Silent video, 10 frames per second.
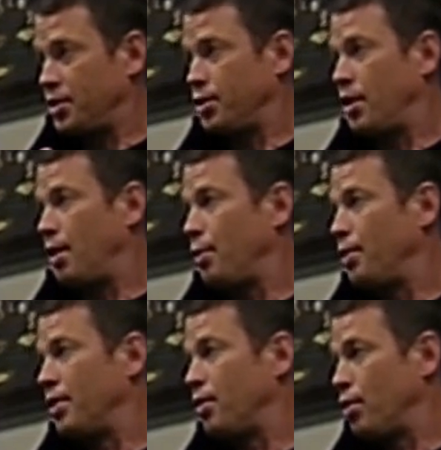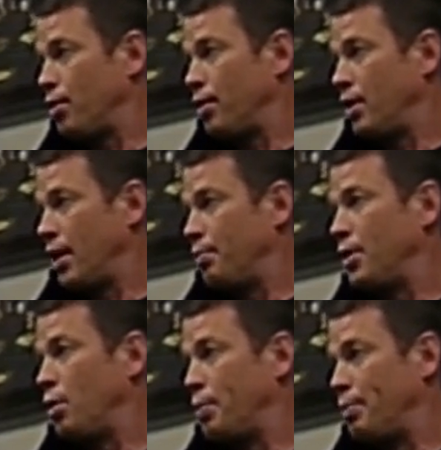of law enforcement
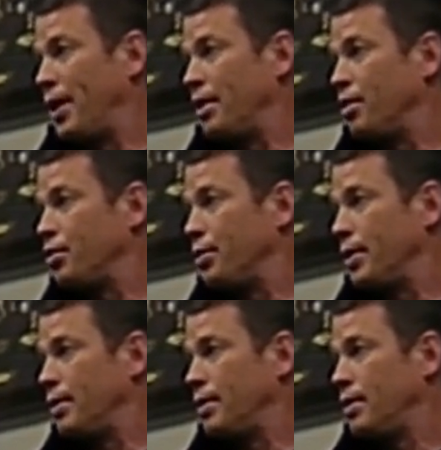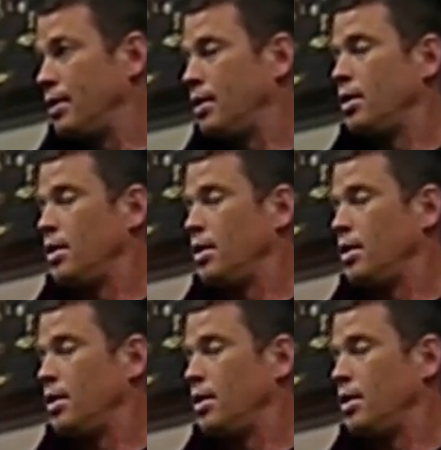officers in Utah. Fox